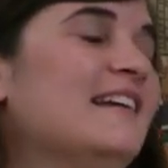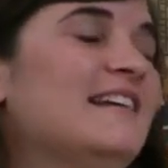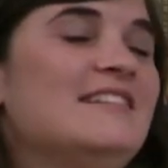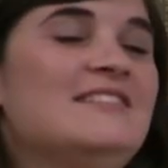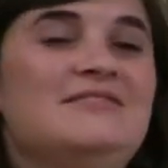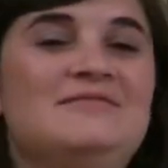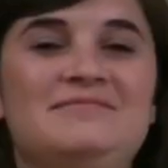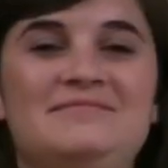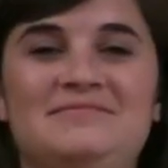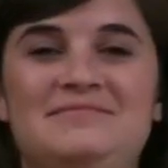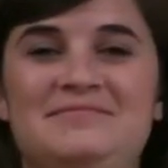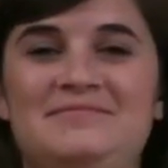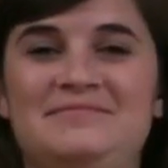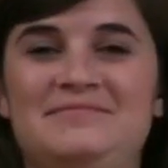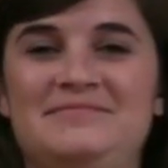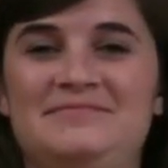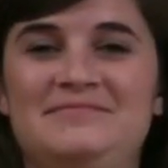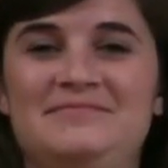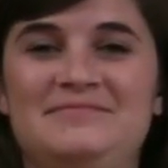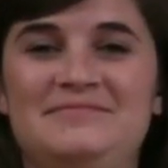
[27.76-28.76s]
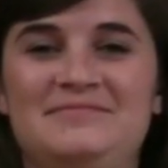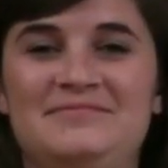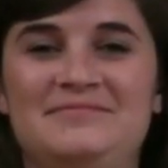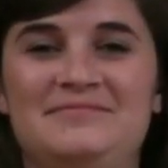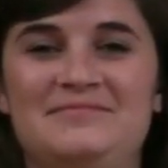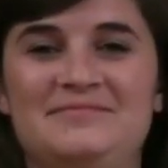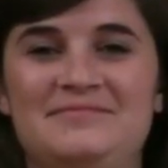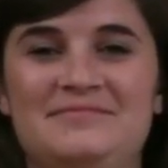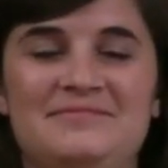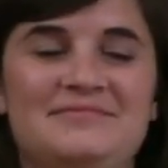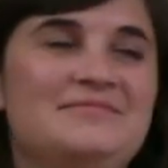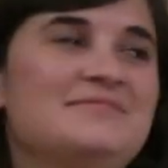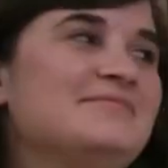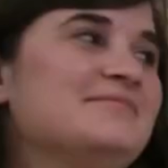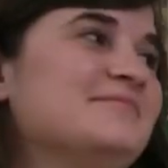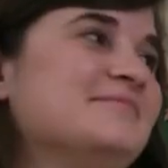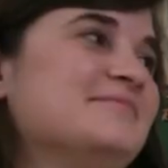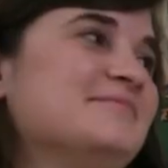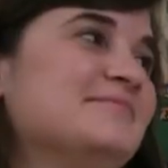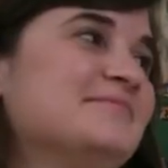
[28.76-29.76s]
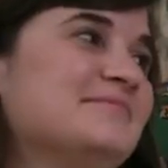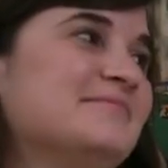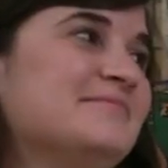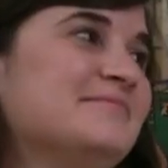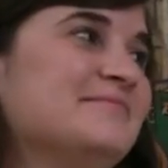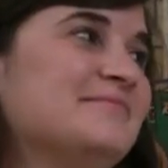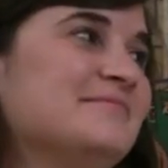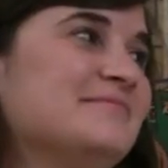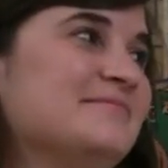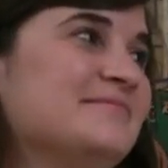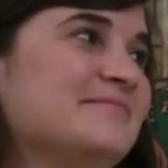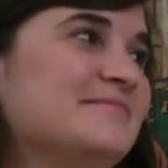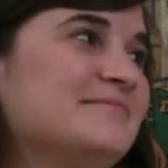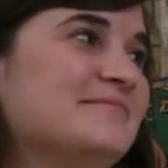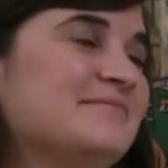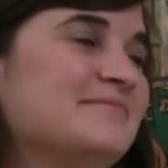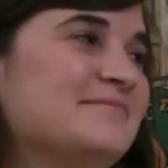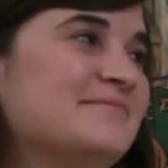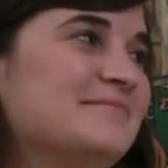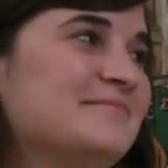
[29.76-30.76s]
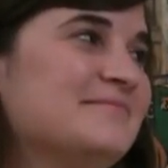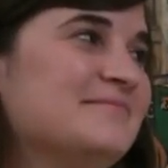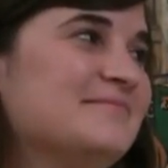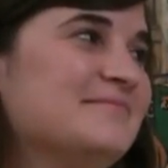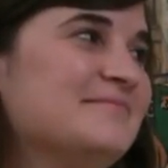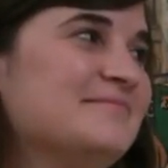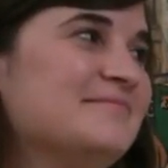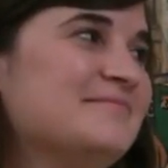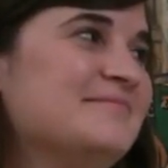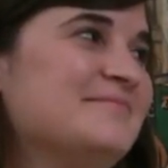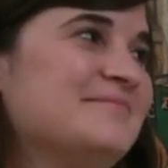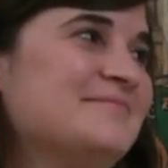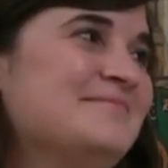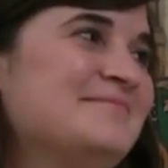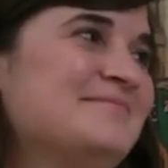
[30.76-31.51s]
(silent)